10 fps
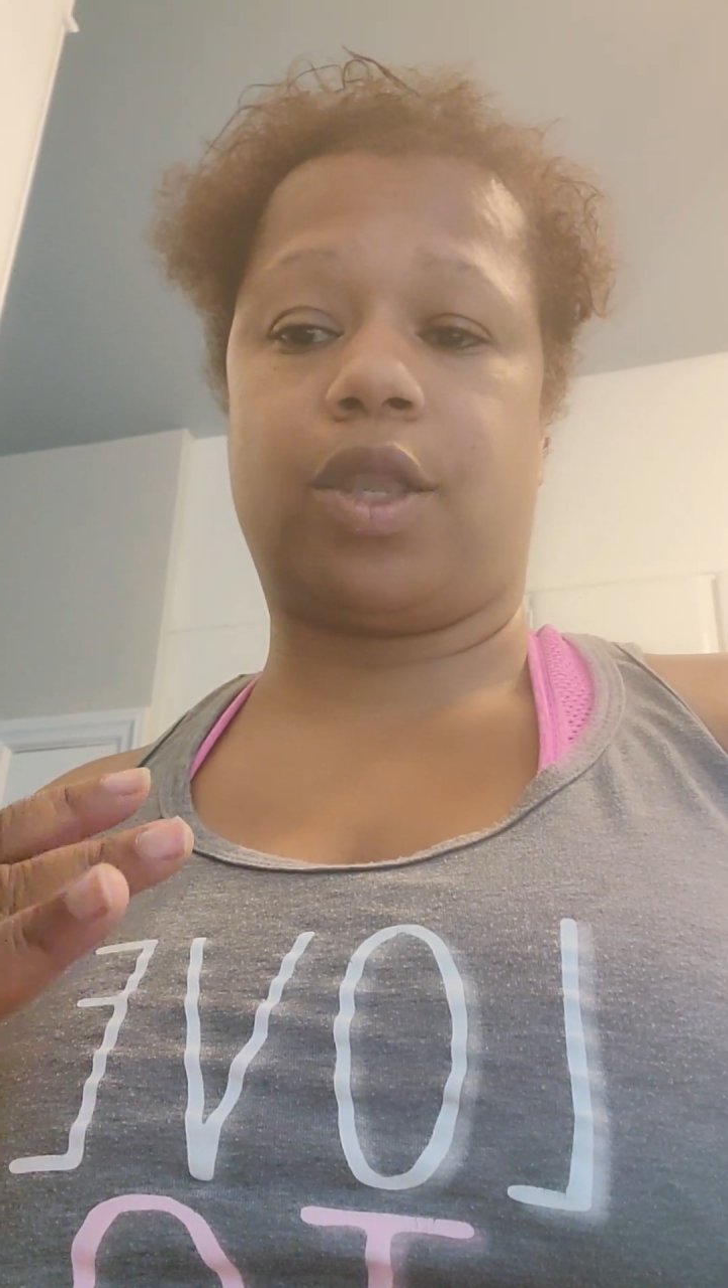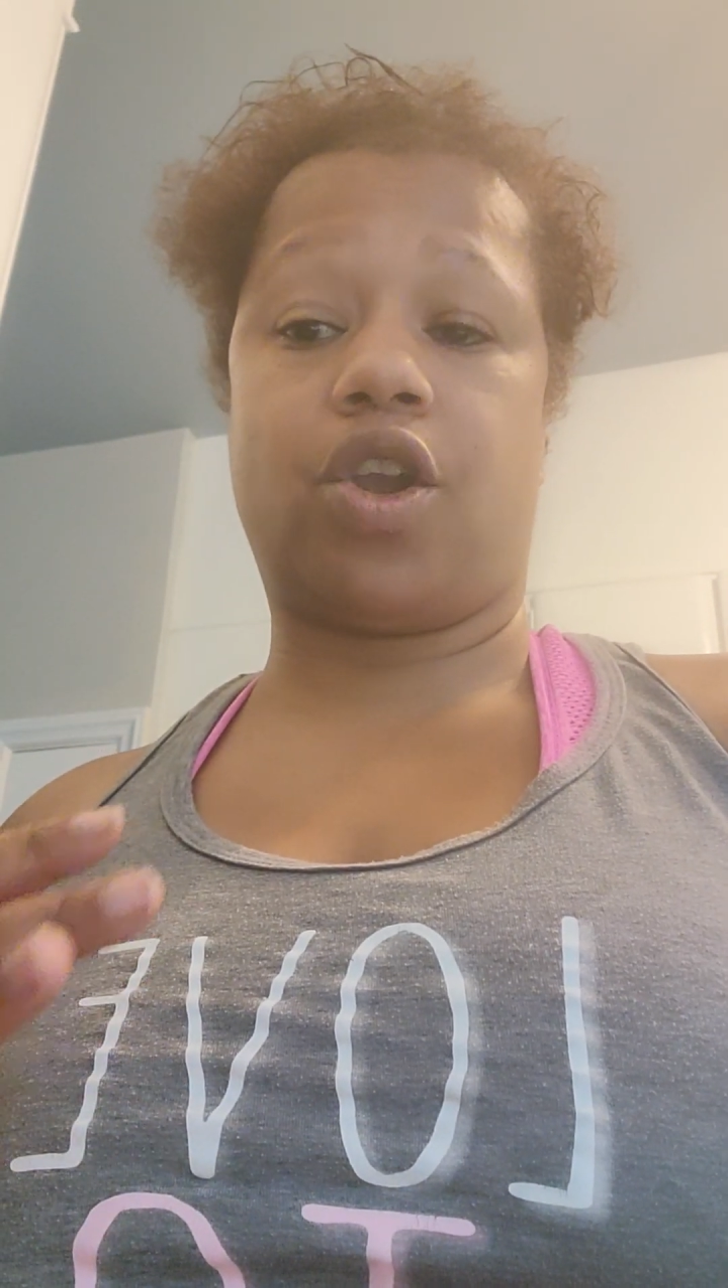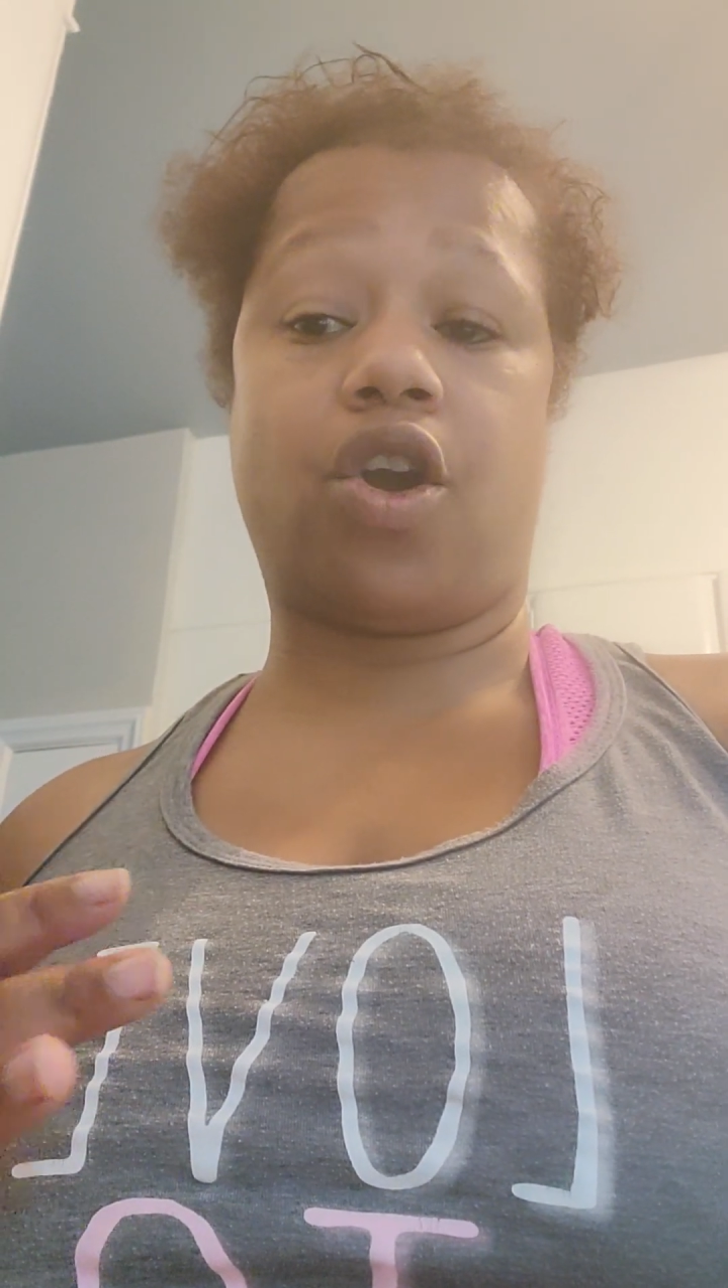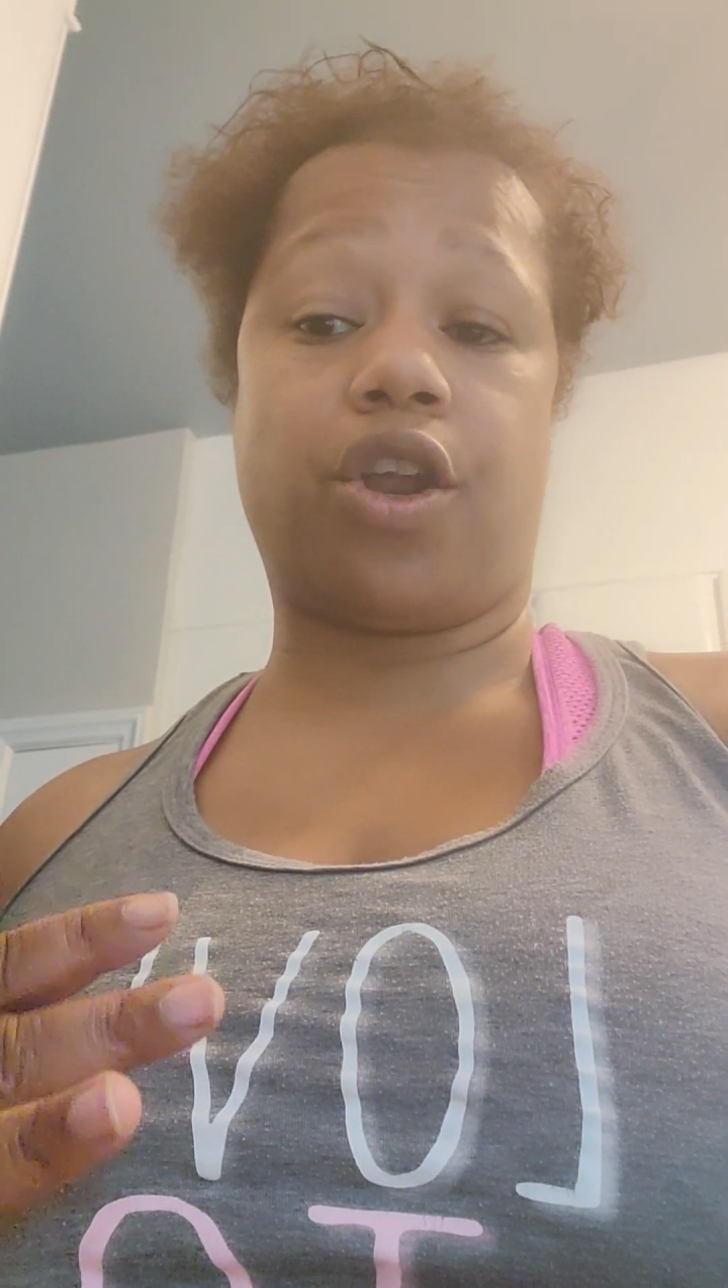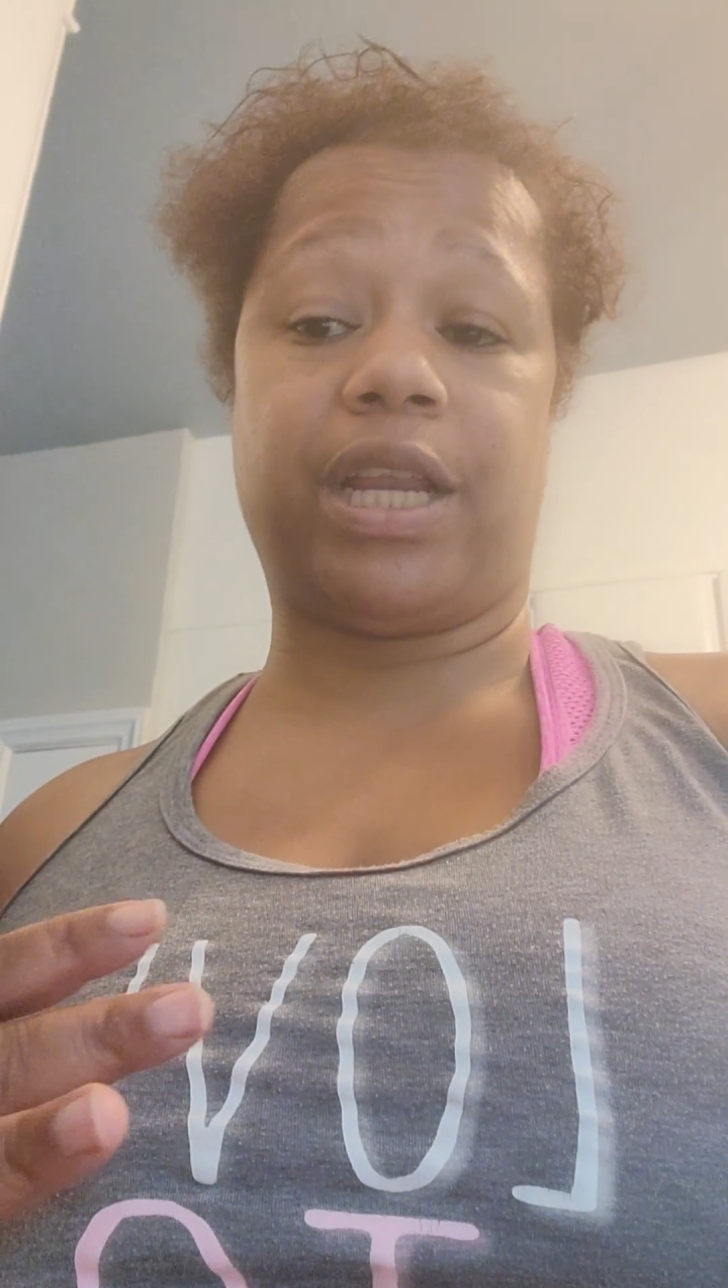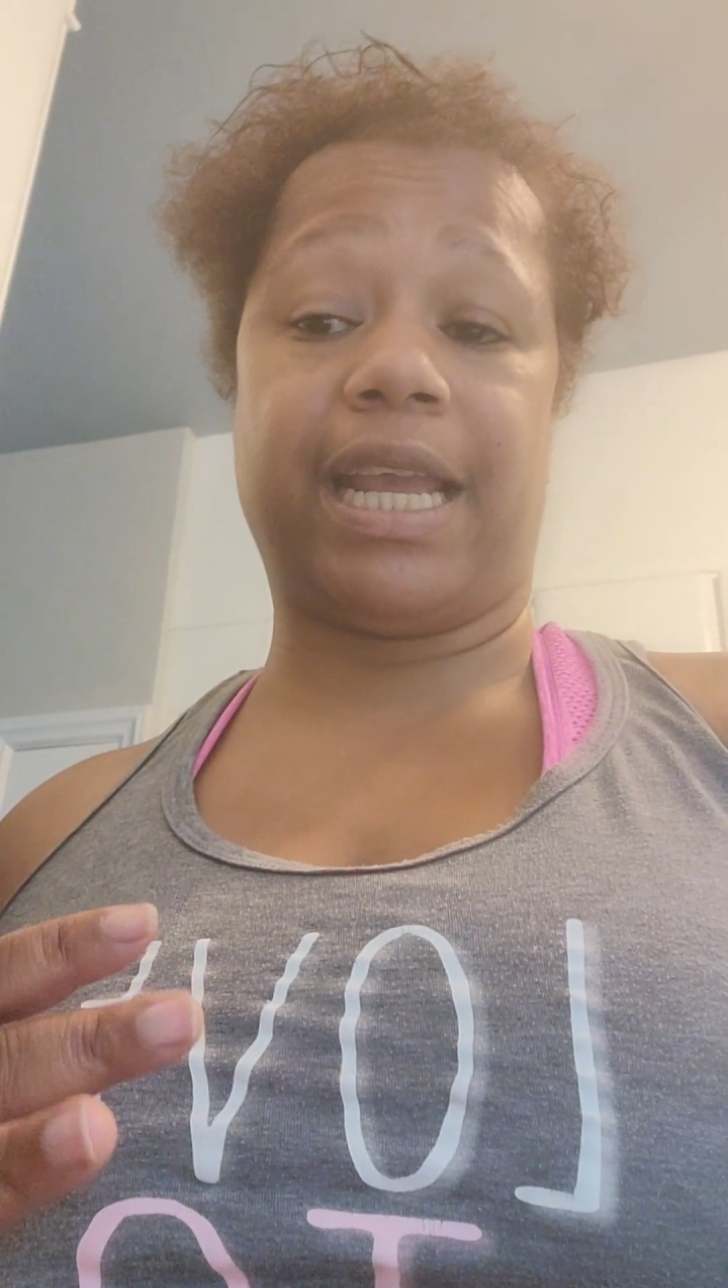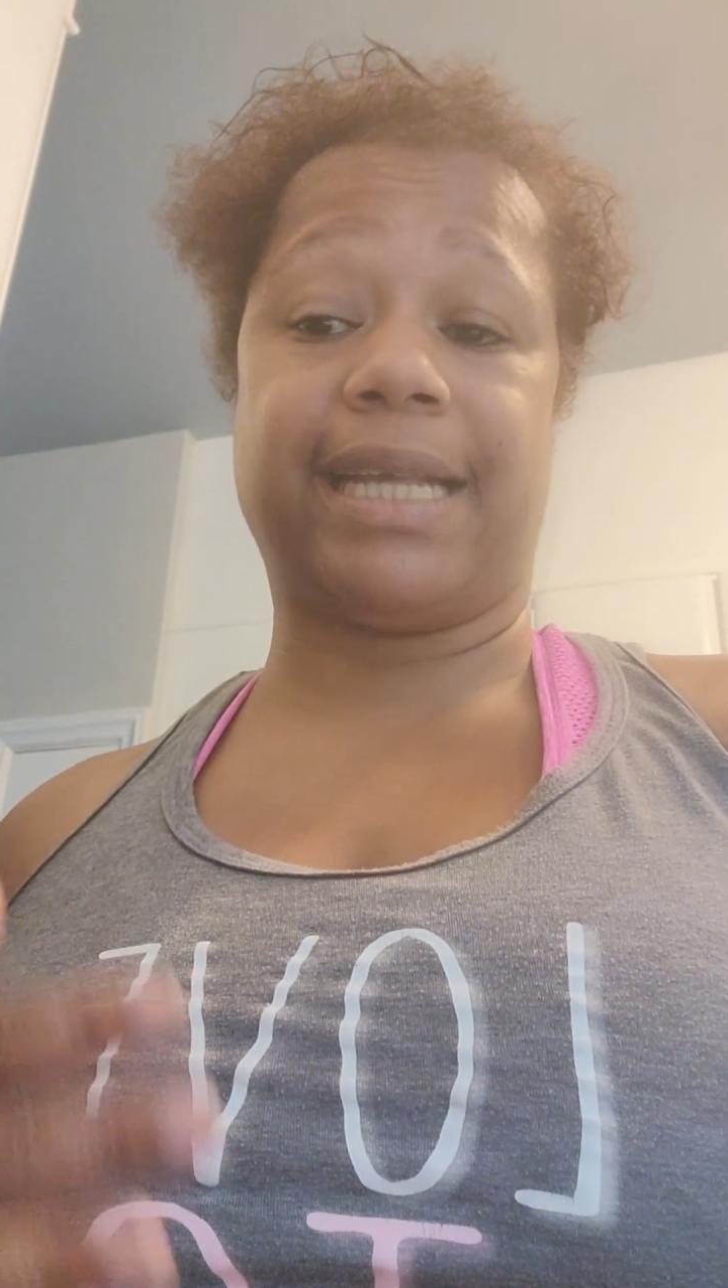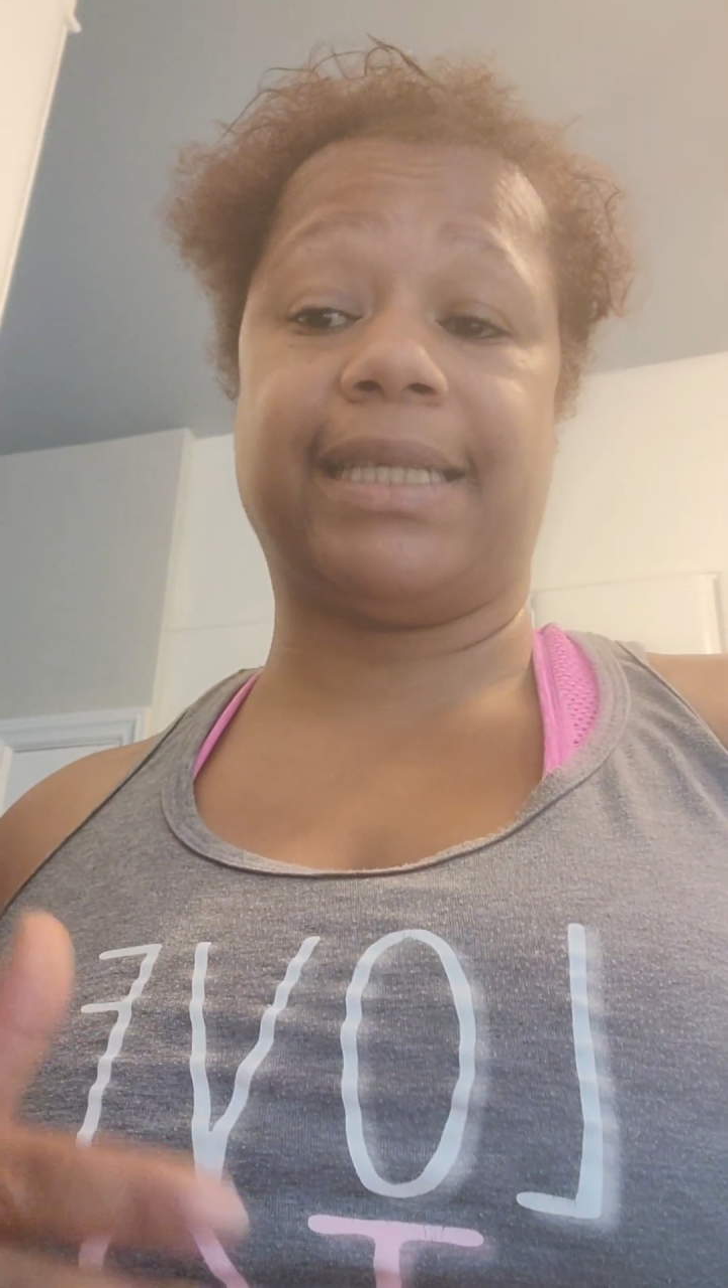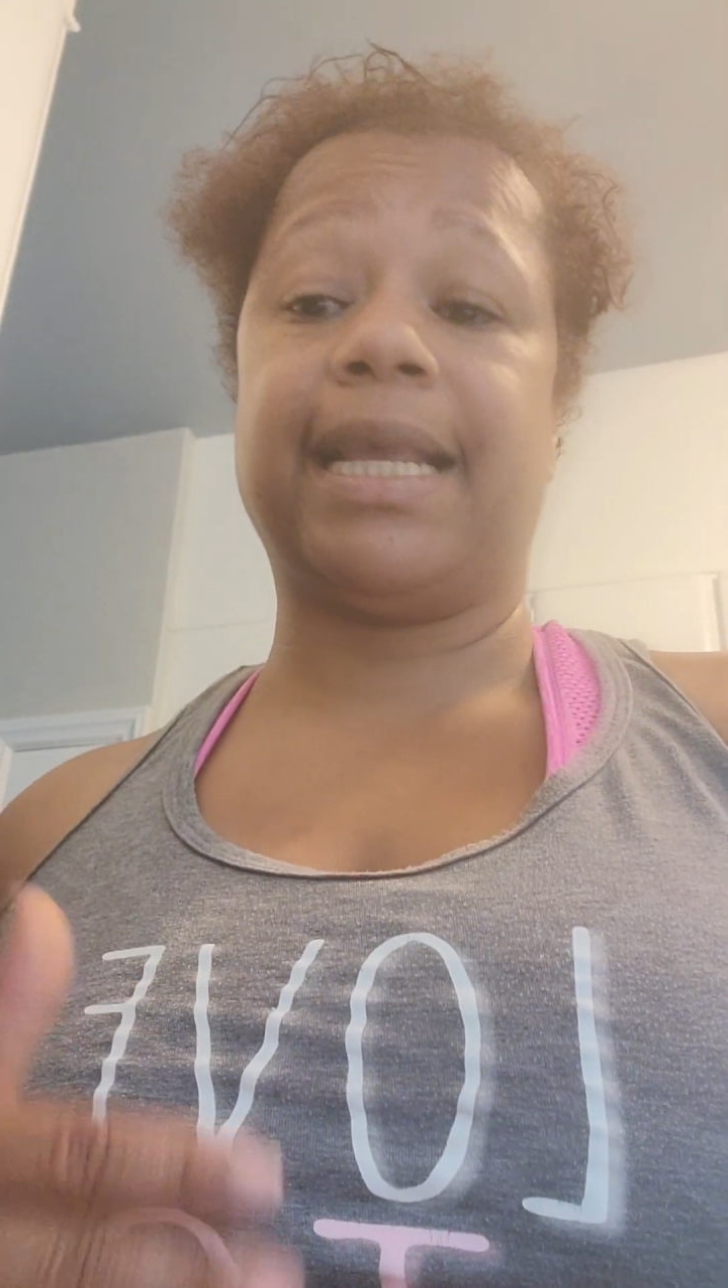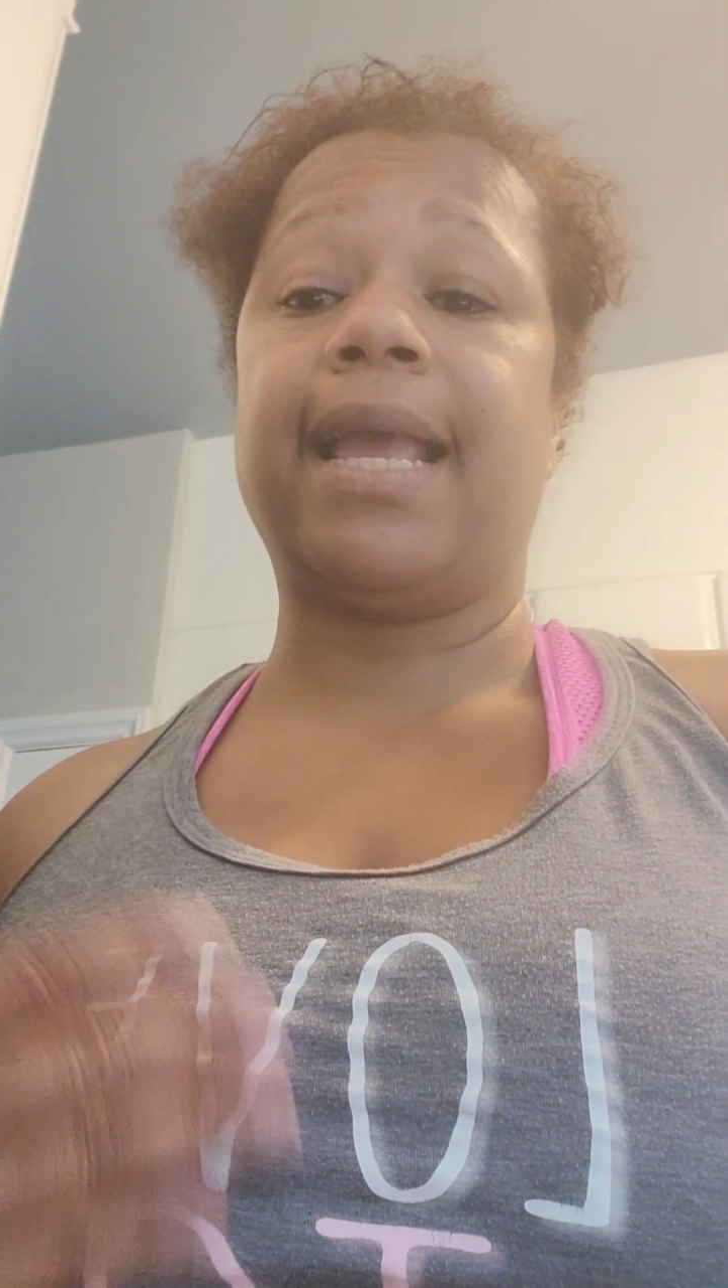
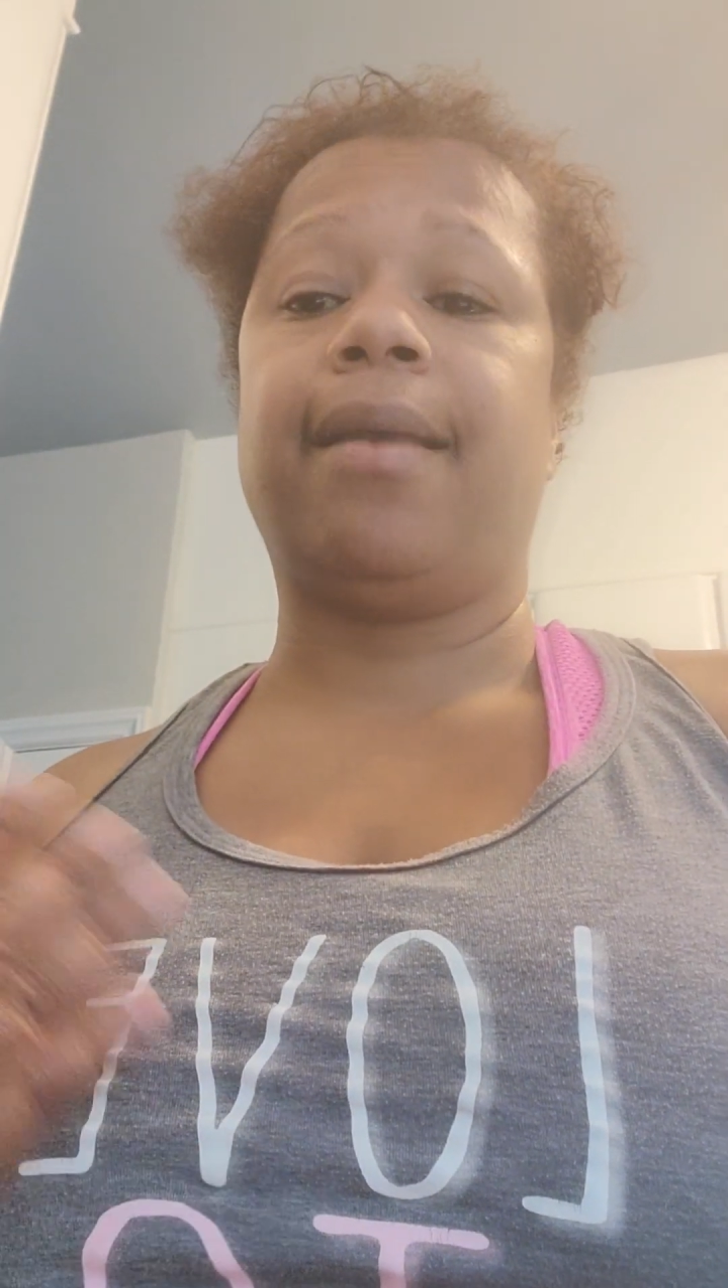garlics,